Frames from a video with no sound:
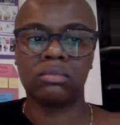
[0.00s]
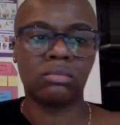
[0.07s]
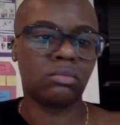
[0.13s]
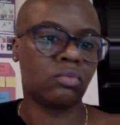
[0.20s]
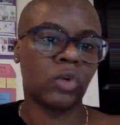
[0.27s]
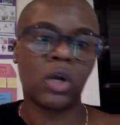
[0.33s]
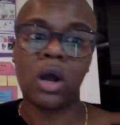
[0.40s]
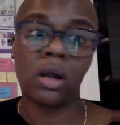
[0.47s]

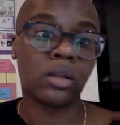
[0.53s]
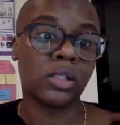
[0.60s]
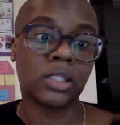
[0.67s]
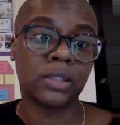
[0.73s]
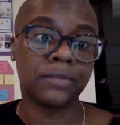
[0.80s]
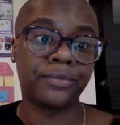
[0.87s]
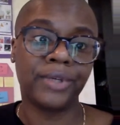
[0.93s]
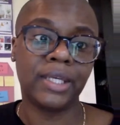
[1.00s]
regardless of
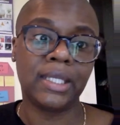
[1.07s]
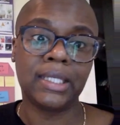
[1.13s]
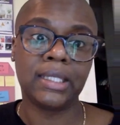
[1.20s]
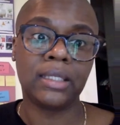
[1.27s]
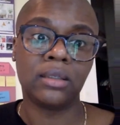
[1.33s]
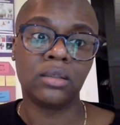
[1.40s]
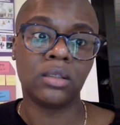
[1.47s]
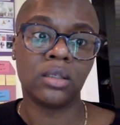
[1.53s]

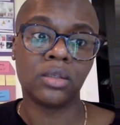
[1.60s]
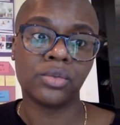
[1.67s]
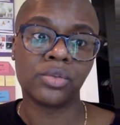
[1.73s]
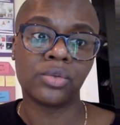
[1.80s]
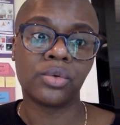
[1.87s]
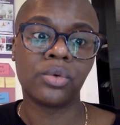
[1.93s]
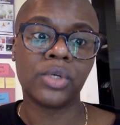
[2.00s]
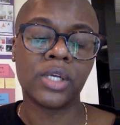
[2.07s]
any,
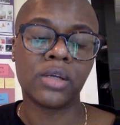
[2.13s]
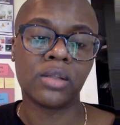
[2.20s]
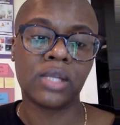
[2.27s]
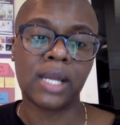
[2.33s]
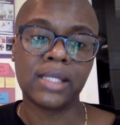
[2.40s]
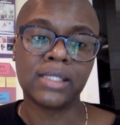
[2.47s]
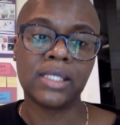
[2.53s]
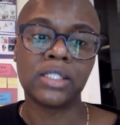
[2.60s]
school year that
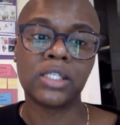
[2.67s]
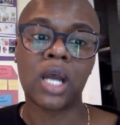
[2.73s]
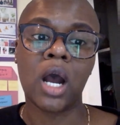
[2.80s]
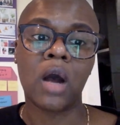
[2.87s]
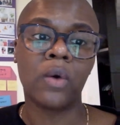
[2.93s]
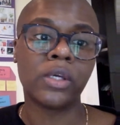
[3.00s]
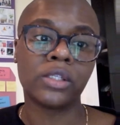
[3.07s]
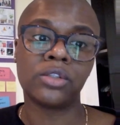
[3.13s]
I teach, I
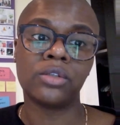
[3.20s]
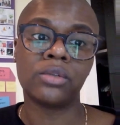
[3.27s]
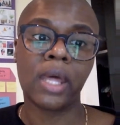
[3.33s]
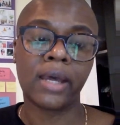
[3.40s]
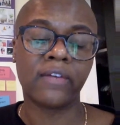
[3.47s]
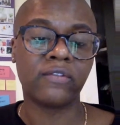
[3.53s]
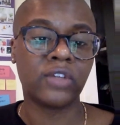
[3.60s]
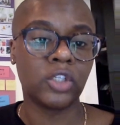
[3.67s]
always do
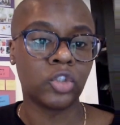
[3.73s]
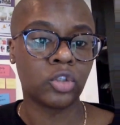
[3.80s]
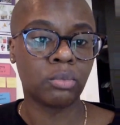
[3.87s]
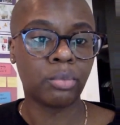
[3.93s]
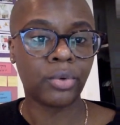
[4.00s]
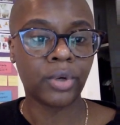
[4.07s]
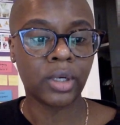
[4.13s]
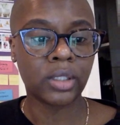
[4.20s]
like a vision
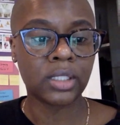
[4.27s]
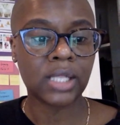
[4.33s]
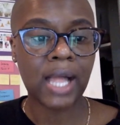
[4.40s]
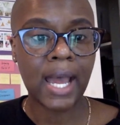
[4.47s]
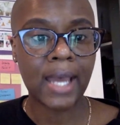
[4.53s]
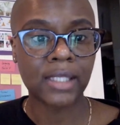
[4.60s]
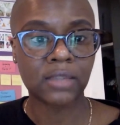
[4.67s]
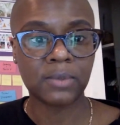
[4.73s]
board
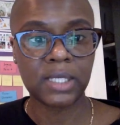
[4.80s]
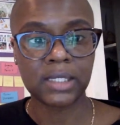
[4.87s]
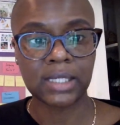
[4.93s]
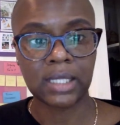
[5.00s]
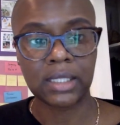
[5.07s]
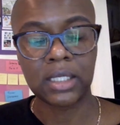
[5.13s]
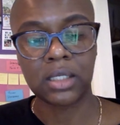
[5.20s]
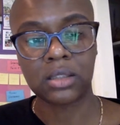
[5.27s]
class because I
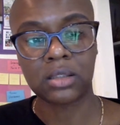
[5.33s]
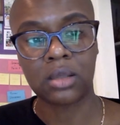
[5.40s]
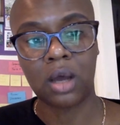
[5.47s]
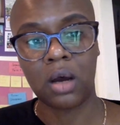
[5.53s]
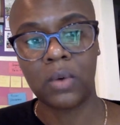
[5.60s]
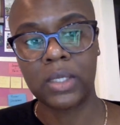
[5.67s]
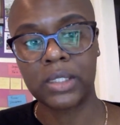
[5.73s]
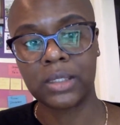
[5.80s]
think it's
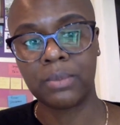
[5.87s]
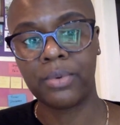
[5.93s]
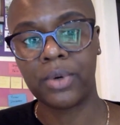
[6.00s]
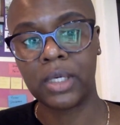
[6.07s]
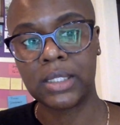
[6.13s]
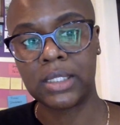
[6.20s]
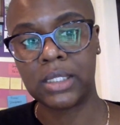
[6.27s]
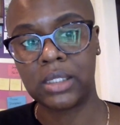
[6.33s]
always
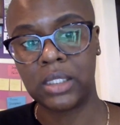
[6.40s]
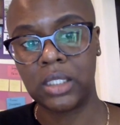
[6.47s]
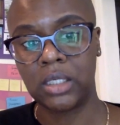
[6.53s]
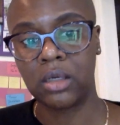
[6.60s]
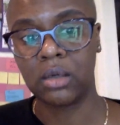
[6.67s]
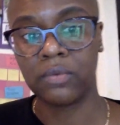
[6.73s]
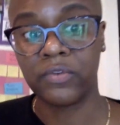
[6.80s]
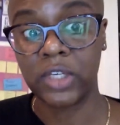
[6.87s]
important to see
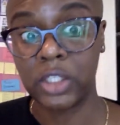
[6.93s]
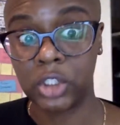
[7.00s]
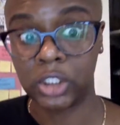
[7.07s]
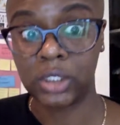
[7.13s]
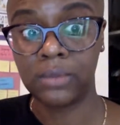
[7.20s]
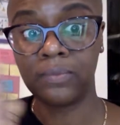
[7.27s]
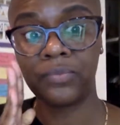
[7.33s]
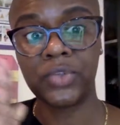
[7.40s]
your
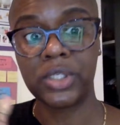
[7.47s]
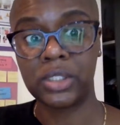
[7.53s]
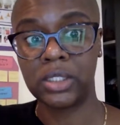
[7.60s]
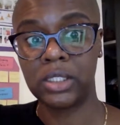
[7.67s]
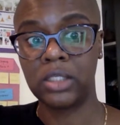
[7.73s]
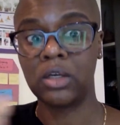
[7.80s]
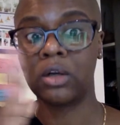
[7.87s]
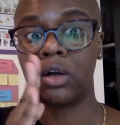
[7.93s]
vision, to see
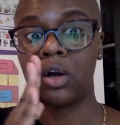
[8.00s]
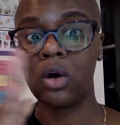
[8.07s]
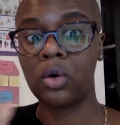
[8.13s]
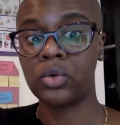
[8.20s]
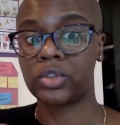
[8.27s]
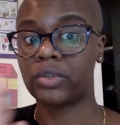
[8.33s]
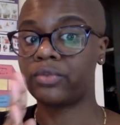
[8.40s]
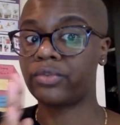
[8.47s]
your
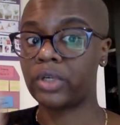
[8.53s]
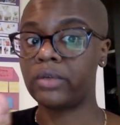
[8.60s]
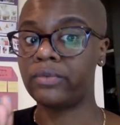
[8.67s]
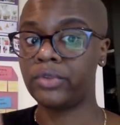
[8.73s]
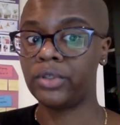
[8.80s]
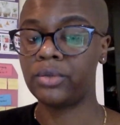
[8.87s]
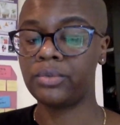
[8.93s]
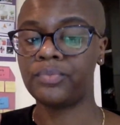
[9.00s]
goals in front of
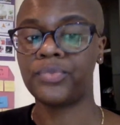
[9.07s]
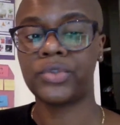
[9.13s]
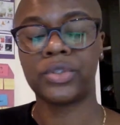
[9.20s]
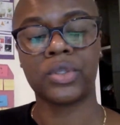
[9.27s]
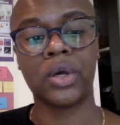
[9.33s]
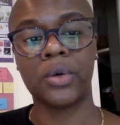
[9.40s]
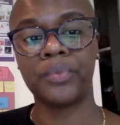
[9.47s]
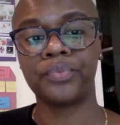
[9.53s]
you.
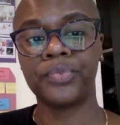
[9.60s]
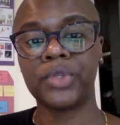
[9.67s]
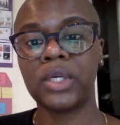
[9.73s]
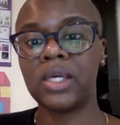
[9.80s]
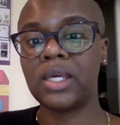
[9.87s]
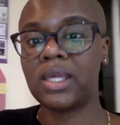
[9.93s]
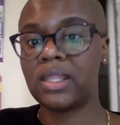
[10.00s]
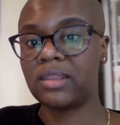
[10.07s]
So
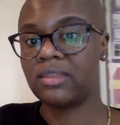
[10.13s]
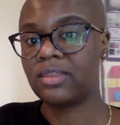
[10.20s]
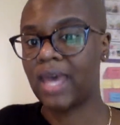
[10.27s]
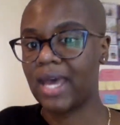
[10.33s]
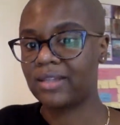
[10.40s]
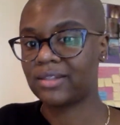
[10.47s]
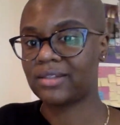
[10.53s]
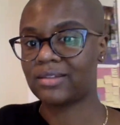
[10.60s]

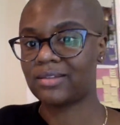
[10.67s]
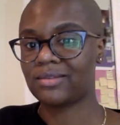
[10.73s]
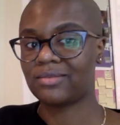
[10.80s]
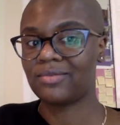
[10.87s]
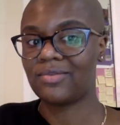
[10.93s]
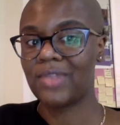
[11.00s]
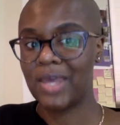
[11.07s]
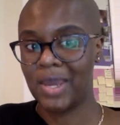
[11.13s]
that's
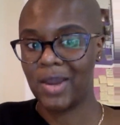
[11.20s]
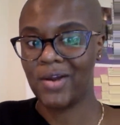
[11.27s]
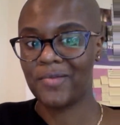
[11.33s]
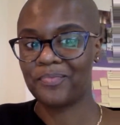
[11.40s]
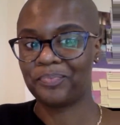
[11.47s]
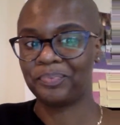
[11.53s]
there.